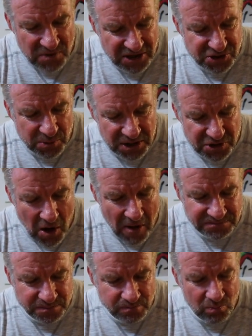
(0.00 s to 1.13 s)
That's the way you do it.
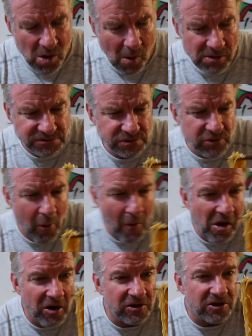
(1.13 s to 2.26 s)

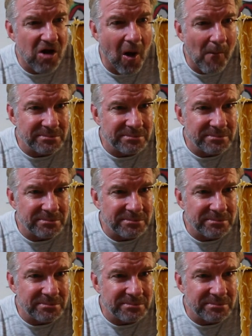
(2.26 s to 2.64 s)
Oh, look at